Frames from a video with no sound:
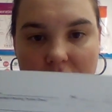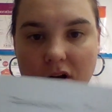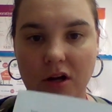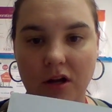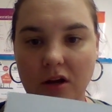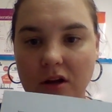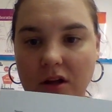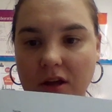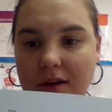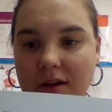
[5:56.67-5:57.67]
log.
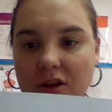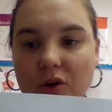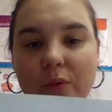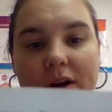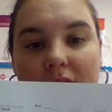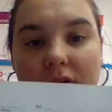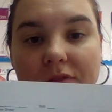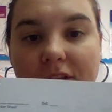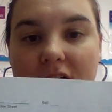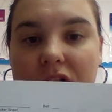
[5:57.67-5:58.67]
Your reading
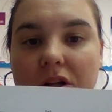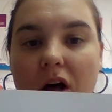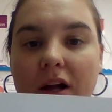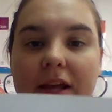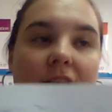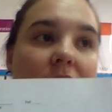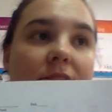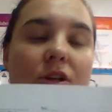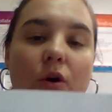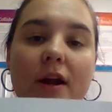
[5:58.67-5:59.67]
reflection log
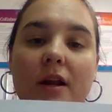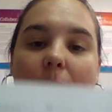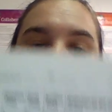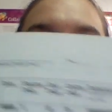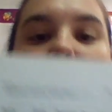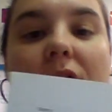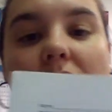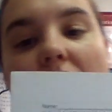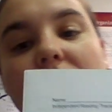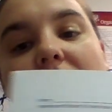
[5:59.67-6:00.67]
is your independent book
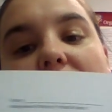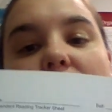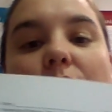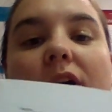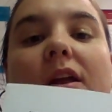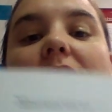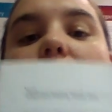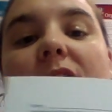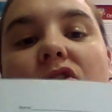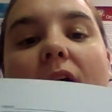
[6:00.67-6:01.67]
log that you are
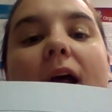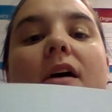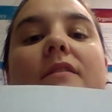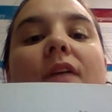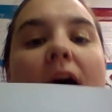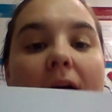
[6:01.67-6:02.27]
keeping track of